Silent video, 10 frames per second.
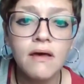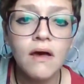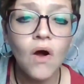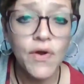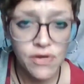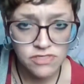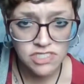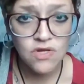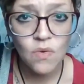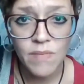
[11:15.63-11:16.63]
are your
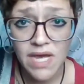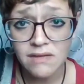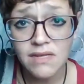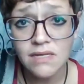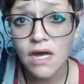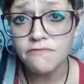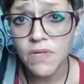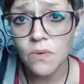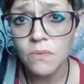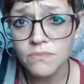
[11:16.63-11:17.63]
soulmate, and they love
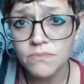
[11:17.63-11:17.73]
you.